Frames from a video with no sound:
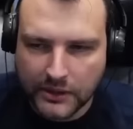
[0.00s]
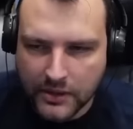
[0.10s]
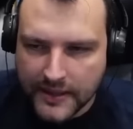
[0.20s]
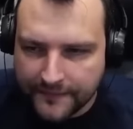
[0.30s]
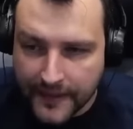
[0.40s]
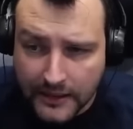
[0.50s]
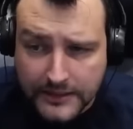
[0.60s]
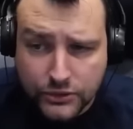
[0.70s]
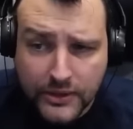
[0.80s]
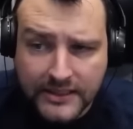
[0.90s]
on the field.
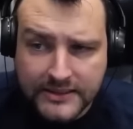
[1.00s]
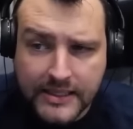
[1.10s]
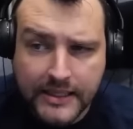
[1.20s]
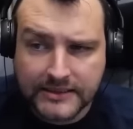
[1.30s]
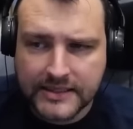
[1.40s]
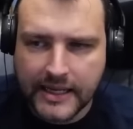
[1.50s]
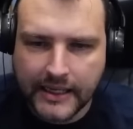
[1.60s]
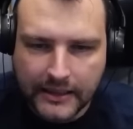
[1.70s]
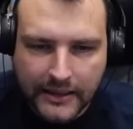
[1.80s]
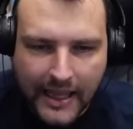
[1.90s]
As you can see, there is
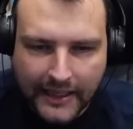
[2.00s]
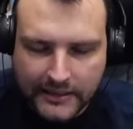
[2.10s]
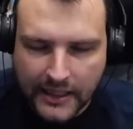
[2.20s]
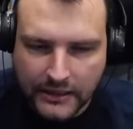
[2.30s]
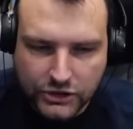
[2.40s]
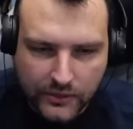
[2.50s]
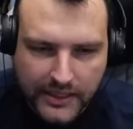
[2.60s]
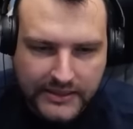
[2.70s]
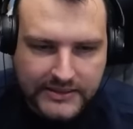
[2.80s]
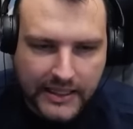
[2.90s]
3 light tanks, so
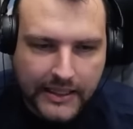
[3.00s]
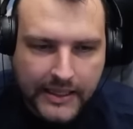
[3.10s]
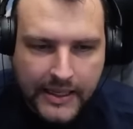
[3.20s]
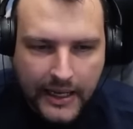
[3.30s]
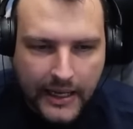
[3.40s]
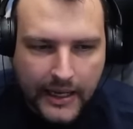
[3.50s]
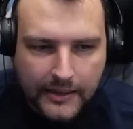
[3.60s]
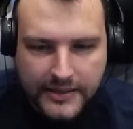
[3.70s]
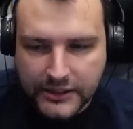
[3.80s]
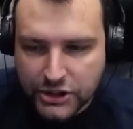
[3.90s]
there is
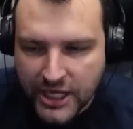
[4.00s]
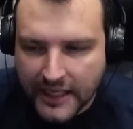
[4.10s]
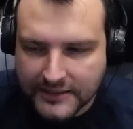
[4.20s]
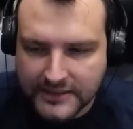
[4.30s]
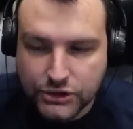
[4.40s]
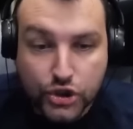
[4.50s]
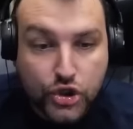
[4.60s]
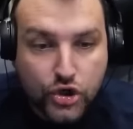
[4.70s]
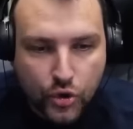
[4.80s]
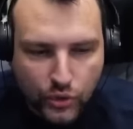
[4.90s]
the chance is
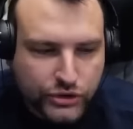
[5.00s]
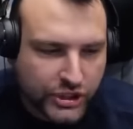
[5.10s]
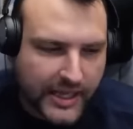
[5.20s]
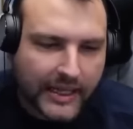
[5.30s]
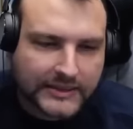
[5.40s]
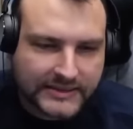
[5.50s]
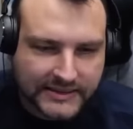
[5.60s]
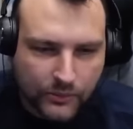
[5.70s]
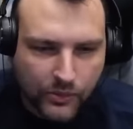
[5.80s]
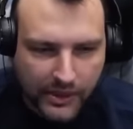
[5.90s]
huge that
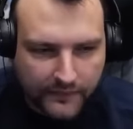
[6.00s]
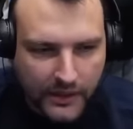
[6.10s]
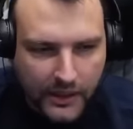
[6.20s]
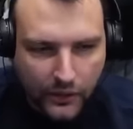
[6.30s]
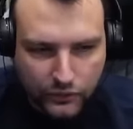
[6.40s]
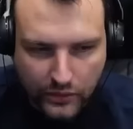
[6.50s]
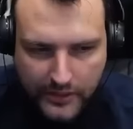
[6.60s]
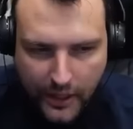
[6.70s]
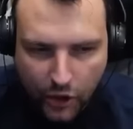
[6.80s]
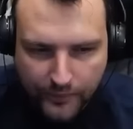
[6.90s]
someone will go through
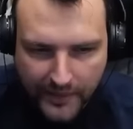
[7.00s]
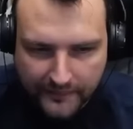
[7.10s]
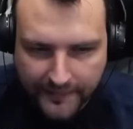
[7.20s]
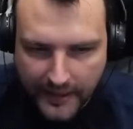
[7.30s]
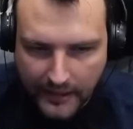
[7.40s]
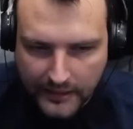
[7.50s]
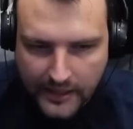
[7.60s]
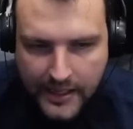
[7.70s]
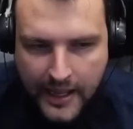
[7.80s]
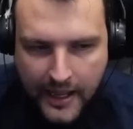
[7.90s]
the open field.
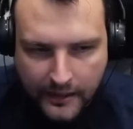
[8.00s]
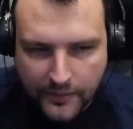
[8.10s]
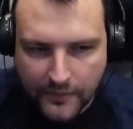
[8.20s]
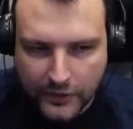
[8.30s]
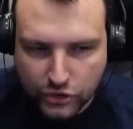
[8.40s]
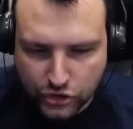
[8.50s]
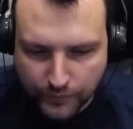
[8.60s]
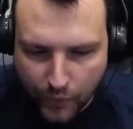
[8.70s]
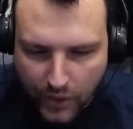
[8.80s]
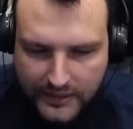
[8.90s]
And we want to
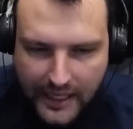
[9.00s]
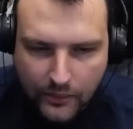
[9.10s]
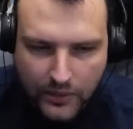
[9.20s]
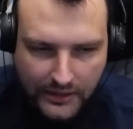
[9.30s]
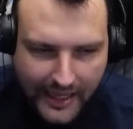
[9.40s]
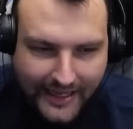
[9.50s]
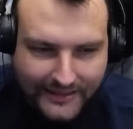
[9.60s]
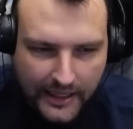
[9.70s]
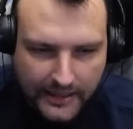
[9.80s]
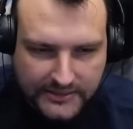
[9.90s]
support our
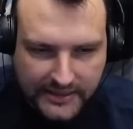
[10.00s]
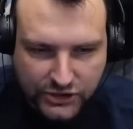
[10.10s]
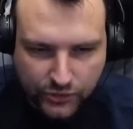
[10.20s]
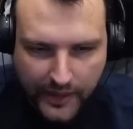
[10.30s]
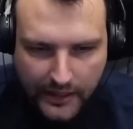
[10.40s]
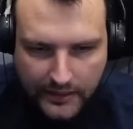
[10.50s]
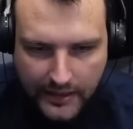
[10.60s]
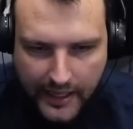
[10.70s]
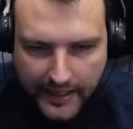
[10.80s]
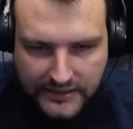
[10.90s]
light tanks as well,
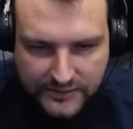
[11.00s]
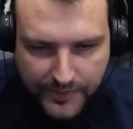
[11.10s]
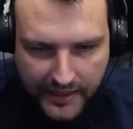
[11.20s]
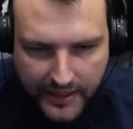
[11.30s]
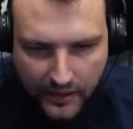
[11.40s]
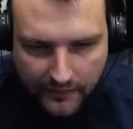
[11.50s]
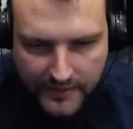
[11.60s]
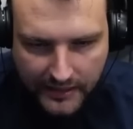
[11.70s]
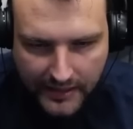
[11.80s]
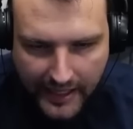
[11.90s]
right? Speaking of
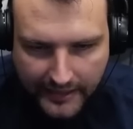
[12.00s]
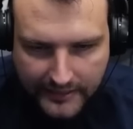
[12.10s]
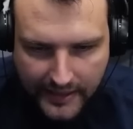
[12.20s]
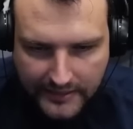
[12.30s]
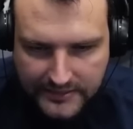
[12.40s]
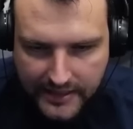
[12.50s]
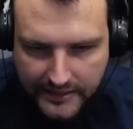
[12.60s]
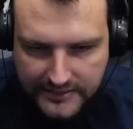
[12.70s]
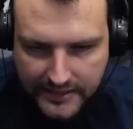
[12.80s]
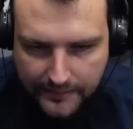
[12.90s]
the light tanks, there
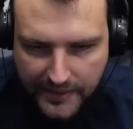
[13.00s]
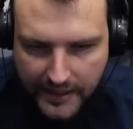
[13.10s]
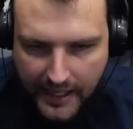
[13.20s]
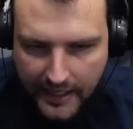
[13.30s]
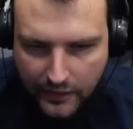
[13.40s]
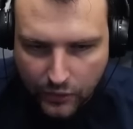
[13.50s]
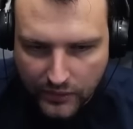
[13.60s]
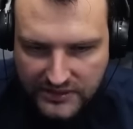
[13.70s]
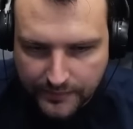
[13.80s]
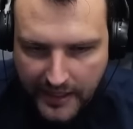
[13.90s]
is EBR, who
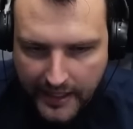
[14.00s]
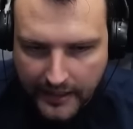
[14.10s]
is playing